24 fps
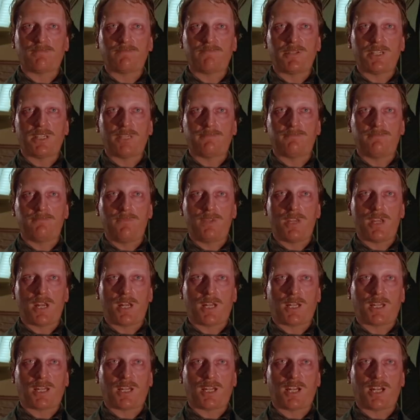of
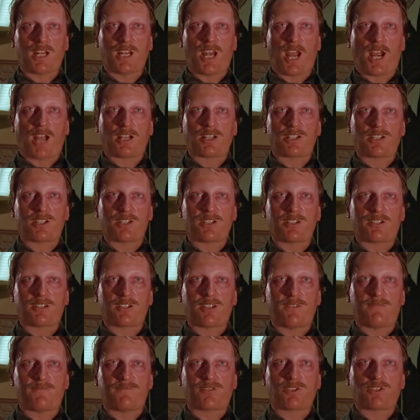cigarettes and then
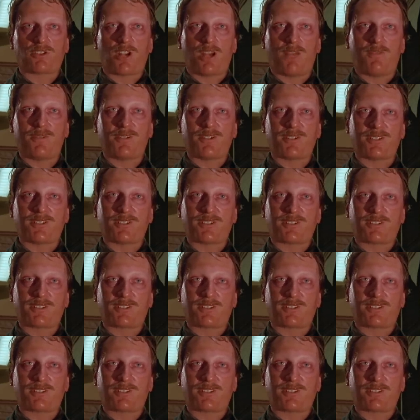swallowed a Brillo pad.